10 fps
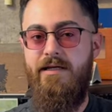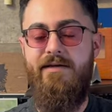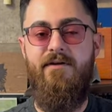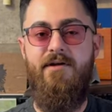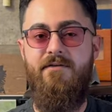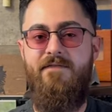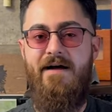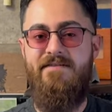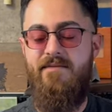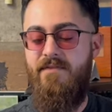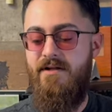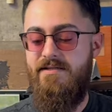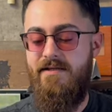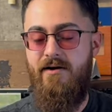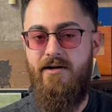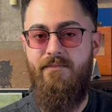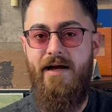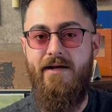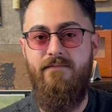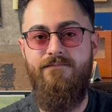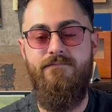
Give it a good five, ten minutes, and then I'll come back.